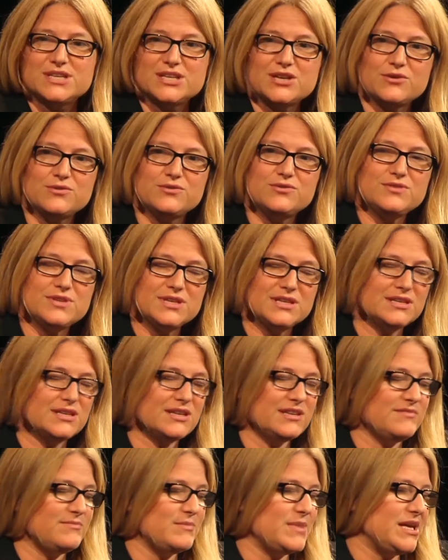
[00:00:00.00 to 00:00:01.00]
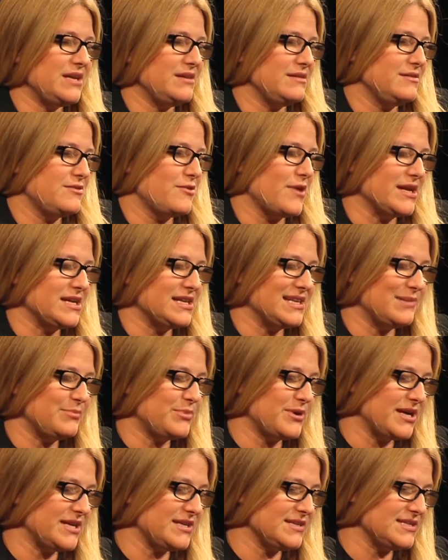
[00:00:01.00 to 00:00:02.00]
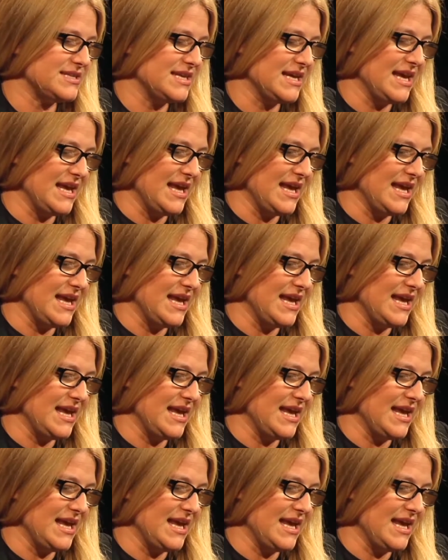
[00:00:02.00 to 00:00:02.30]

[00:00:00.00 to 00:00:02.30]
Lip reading: You know, you can kind of meet great collaborators.